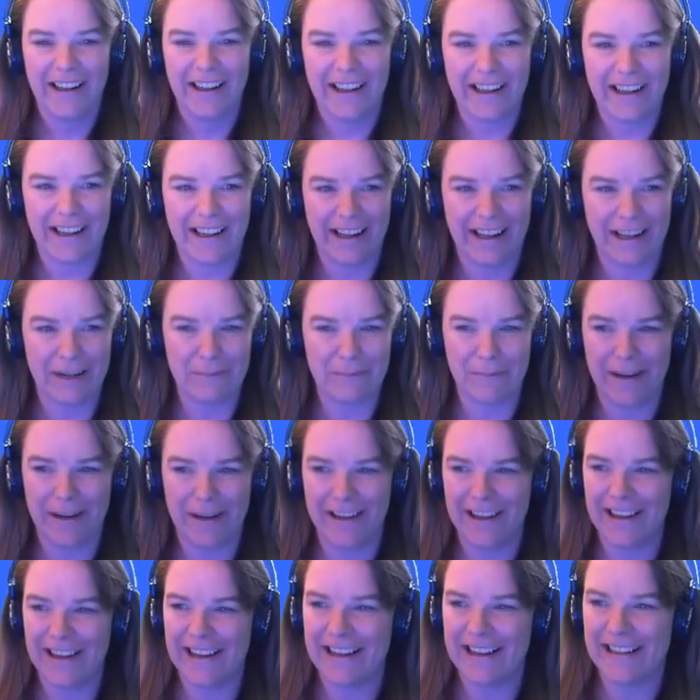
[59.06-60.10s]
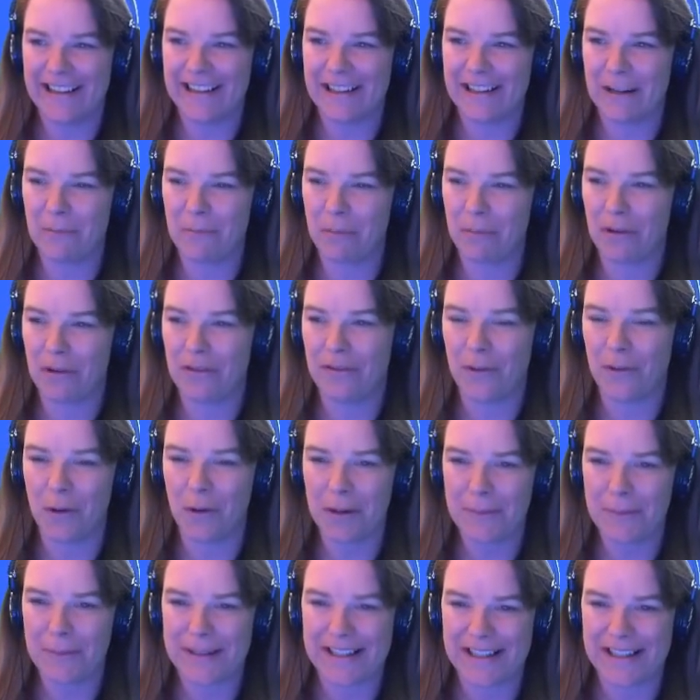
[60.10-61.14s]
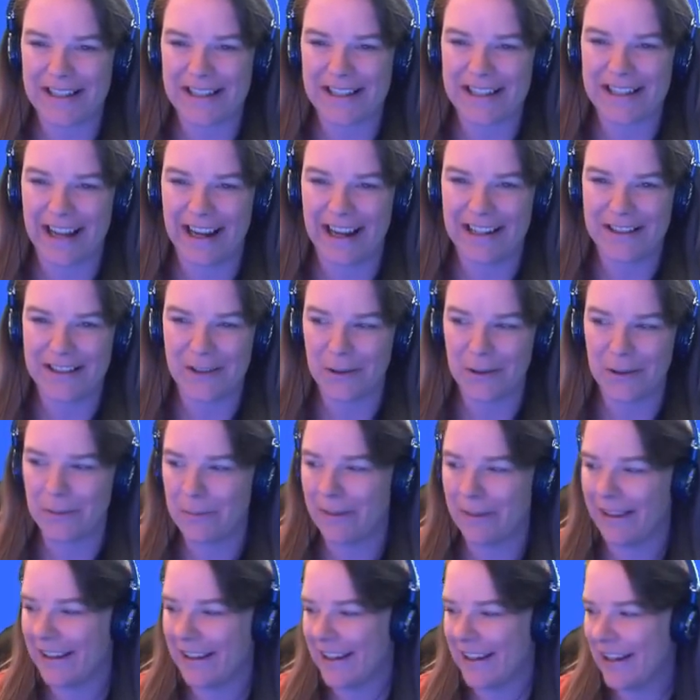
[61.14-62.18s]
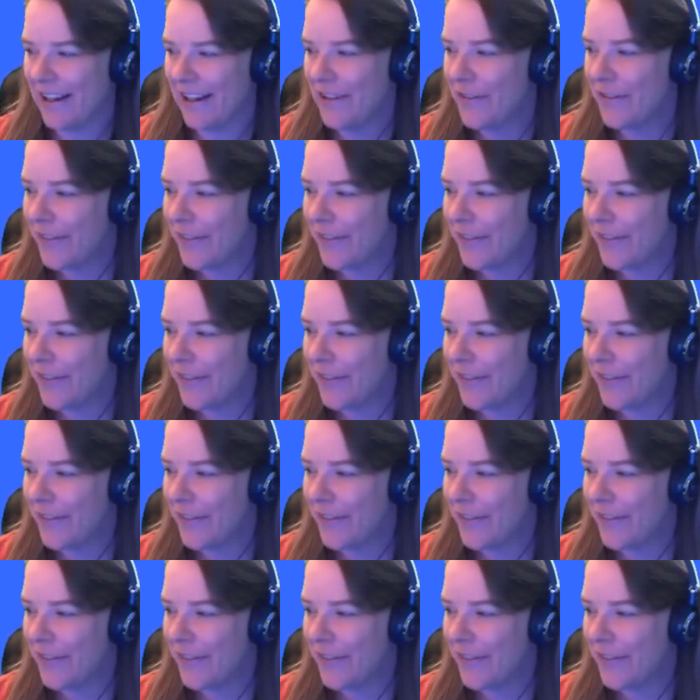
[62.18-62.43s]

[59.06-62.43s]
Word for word: in my uh, performances, I do believe.